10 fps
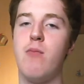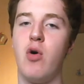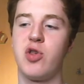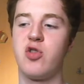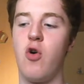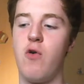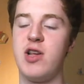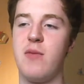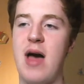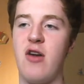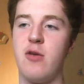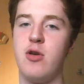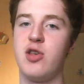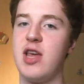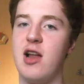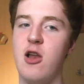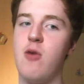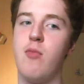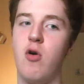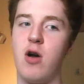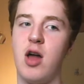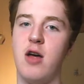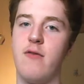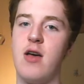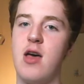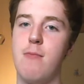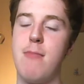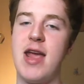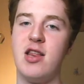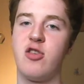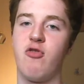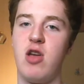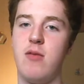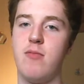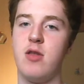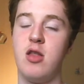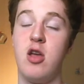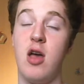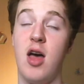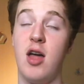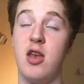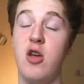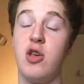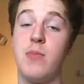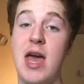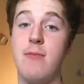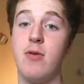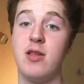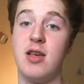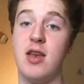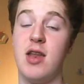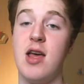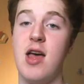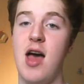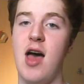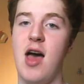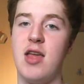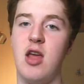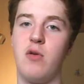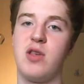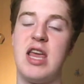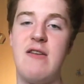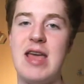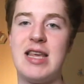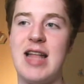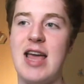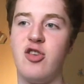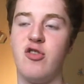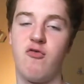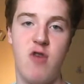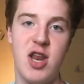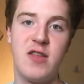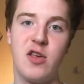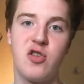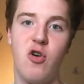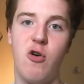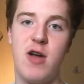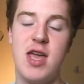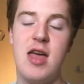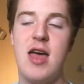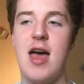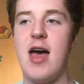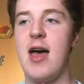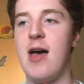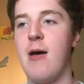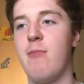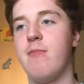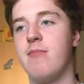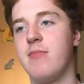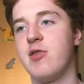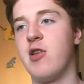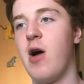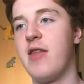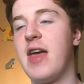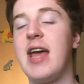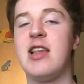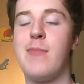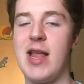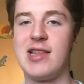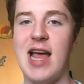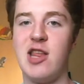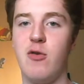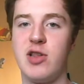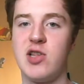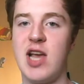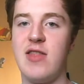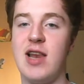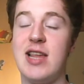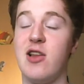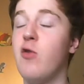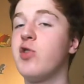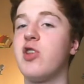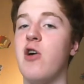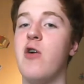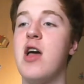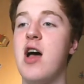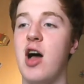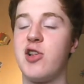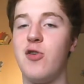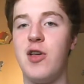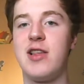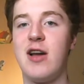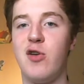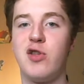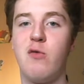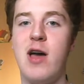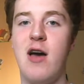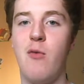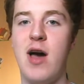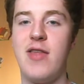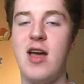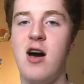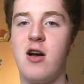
stories about them. You see a lot more kind of mainstream newspapers and TV stations running the story. So I think it's a bit tenuous to say the least. And also, I saw this thing on Twitter where there